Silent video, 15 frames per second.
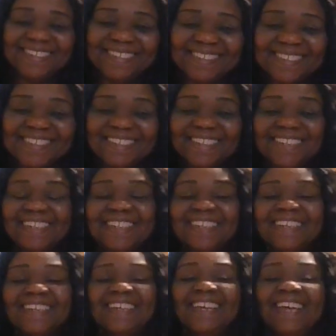and
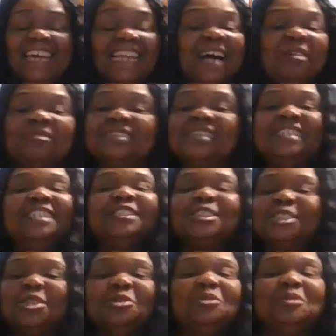I only need
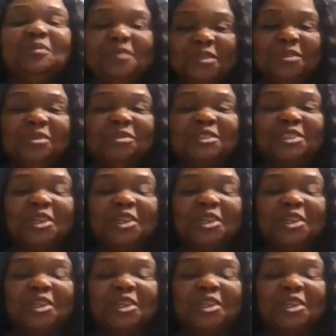two of you.